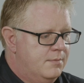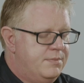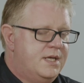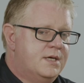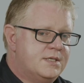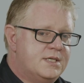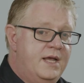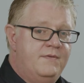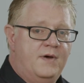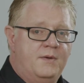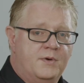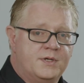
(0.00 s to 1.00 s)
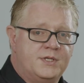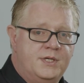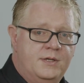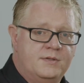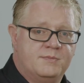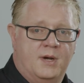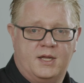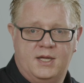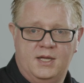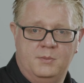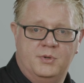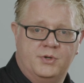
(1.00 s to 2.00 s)
because if I want to use my
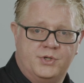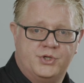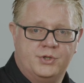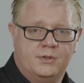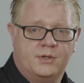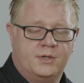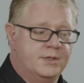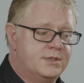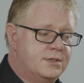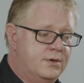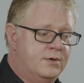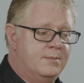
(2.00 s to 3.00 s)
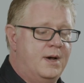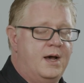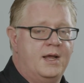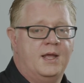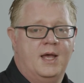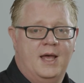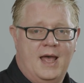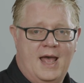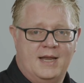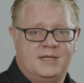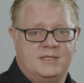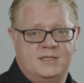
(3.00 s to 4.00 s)
keyboard shortcuts or my
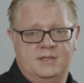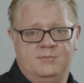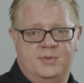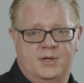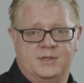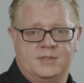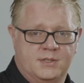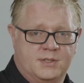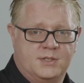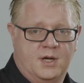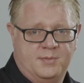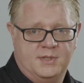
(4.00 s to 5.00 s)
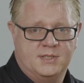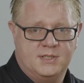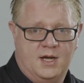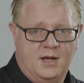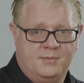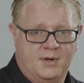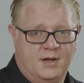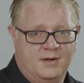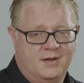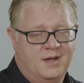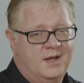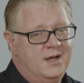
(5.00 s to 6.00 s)
editing buttons at the top of the timeline,